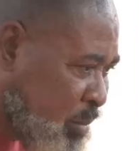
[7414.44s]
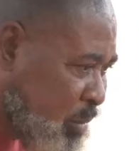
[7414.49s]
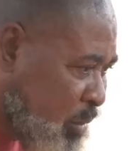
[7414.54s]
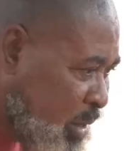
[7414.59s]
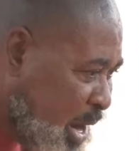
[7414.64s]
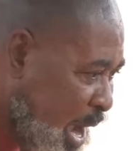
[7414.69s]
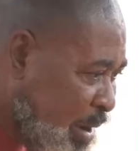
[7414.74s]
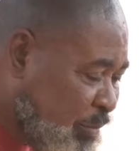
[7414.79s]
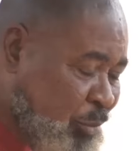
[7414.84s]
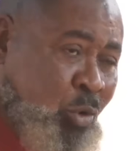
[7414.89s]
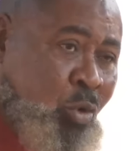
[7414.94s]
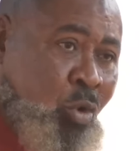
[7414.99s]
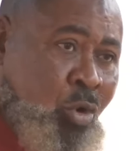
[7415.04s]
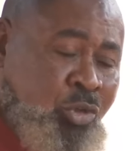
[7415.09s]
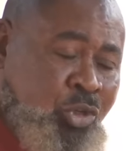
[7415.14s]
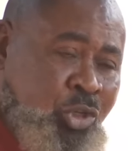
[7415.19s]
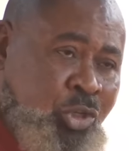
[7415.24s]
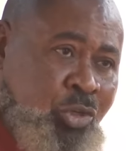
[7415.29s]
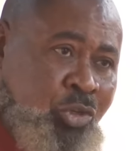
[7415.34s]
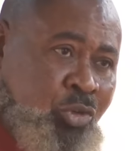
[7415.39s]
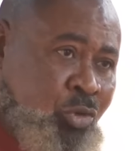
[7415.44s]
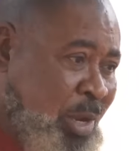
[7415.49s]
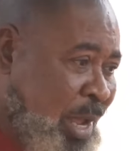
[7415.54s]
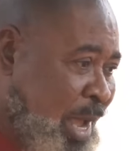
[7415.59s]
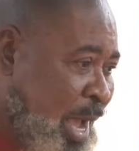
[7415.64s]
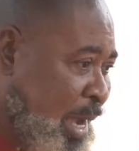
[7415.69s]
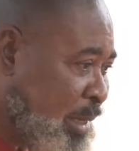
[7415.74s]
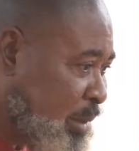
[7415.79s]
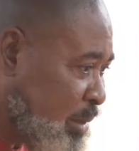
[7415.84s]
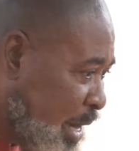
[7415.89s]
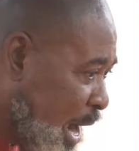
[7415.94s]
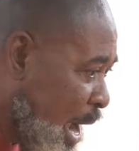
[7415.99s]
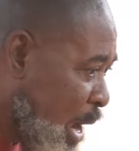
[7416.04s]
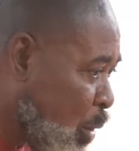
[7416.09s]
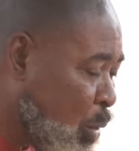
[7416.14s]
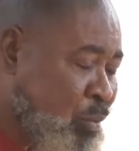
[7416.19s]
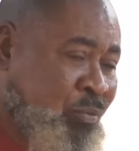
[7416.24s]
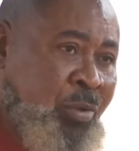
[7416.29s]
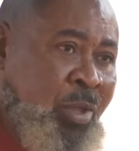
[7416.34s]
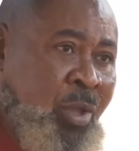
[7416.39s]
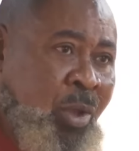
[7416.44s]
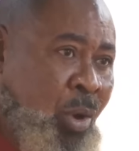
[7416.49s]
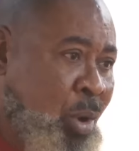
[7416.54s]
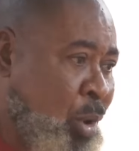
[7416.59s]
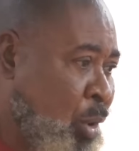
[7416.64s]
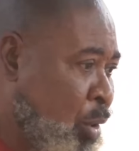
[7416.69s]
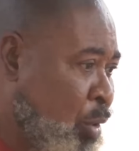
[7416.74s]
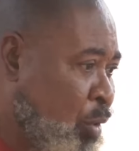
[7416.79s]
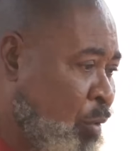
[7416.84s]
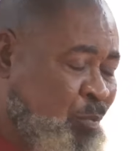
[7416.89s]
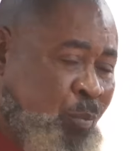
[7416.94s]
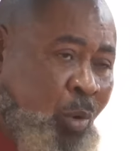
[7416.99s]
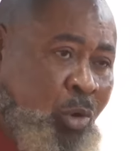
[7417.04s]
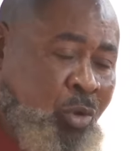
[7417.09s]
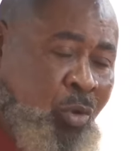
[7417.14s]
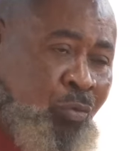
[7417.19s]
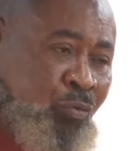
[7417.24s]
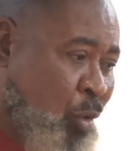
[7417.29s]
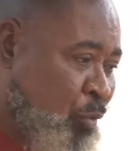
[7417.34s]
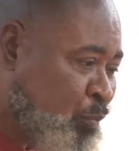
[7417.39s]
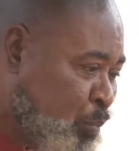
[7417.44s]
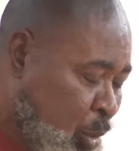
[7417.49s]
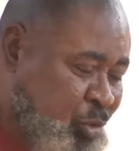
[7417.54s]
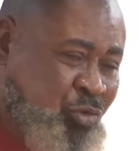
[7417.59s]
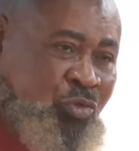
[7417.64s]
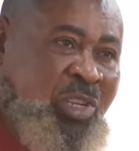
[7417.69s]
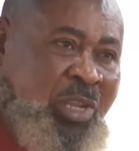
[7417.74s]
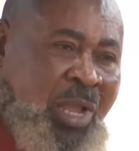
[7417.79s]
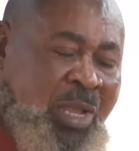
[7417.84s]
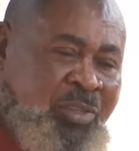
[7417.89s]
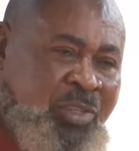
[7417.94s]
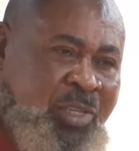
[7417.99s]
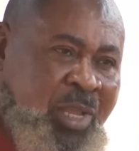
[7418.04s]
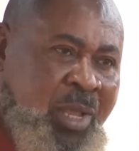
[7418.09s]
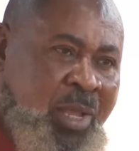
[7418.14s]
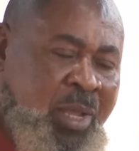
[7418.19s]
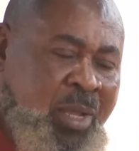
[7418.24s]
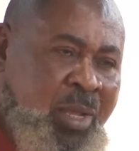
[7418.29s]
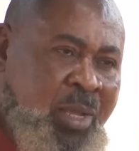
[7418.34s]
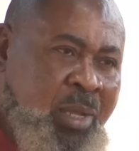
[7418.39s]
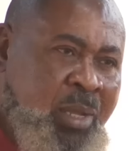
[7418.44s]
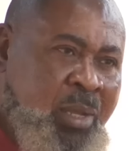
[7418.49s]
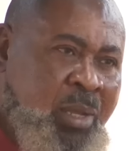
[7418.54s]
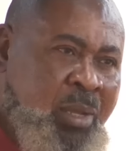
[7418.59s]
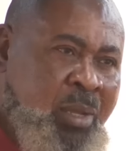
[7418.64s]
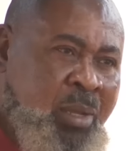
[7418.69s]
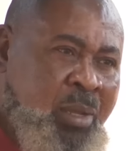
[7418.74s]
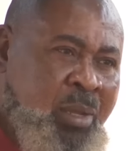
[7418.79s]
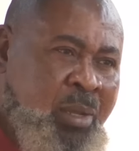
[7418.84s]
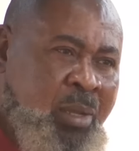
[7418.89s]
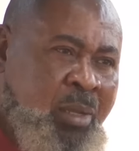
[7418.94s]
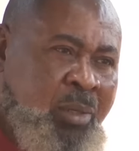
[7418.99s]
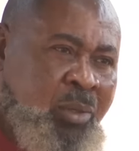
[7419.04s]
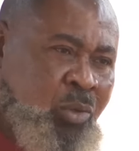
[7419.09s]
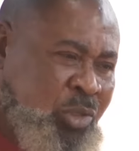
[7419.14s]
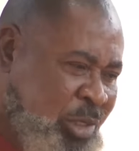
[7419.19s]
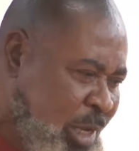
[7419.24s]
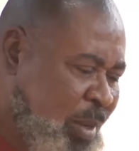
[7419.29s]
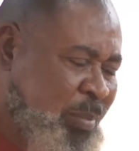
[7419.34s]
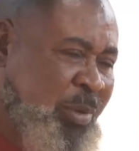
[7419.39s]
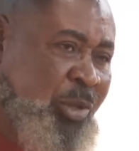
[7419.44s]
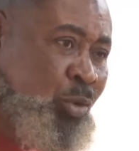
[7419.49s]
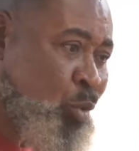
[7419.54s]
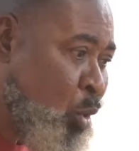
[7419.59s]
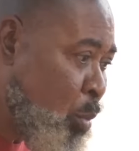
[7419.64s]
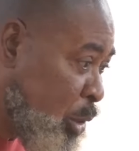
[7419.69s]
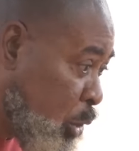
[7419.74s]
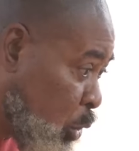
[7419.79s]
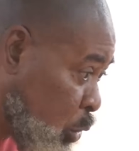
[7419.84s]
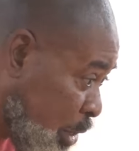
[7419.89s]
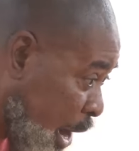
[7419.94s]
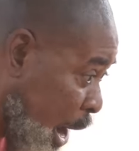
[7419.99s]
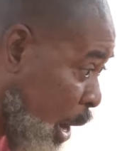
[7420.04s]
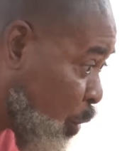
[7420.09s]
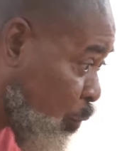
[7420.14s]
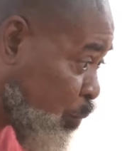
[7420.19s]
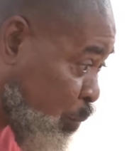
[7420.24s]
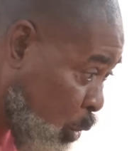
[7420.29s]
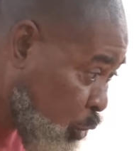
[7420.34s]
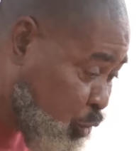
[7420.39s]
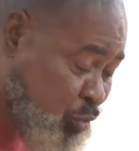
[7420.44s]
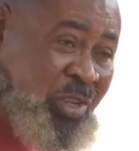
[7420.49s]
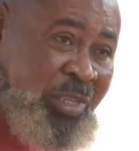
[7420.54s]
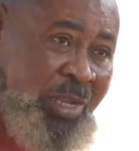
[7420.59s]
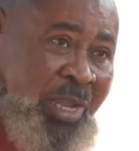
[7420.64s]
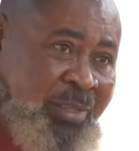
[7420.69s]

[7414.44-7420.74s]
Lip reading: life to continue so that I die of prostate cancer? No, tell me, you want me to die of prostate